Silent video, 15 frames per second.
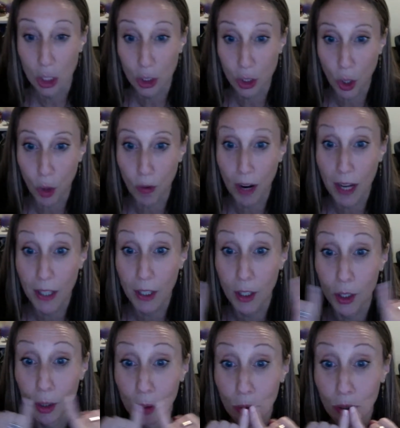Torah and
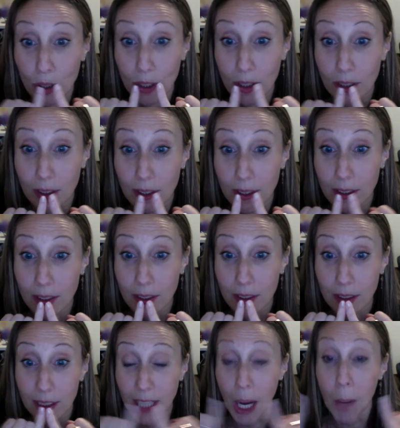Q,
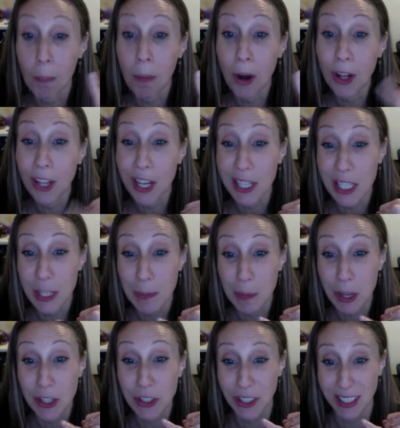Kabbalah,
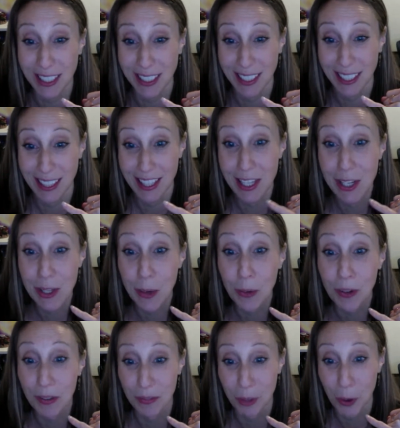especially the
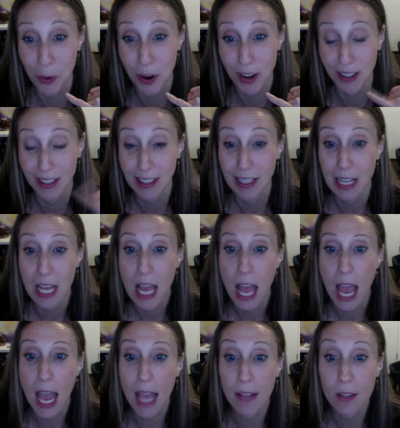sod of Torah,
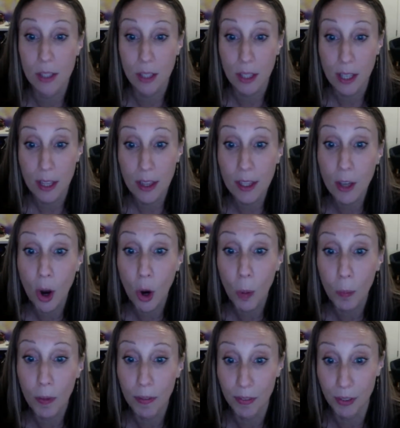and the
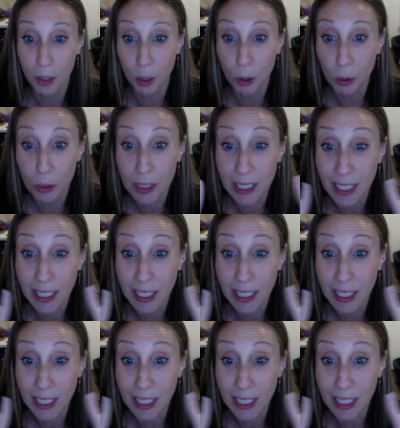hope of Q